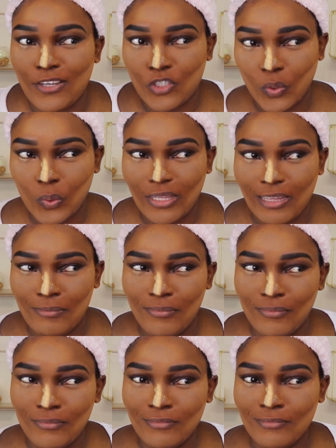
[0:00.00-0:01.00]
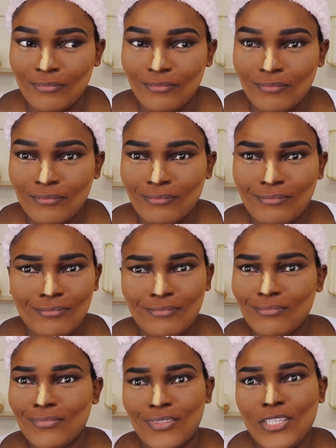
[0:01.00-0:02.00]
and told them,
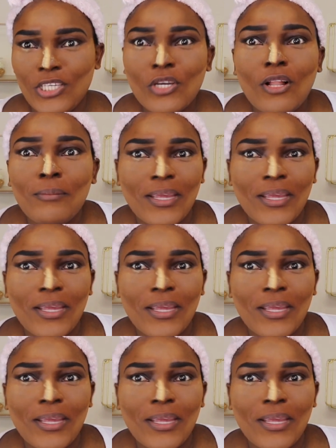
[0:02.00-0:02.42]
y'all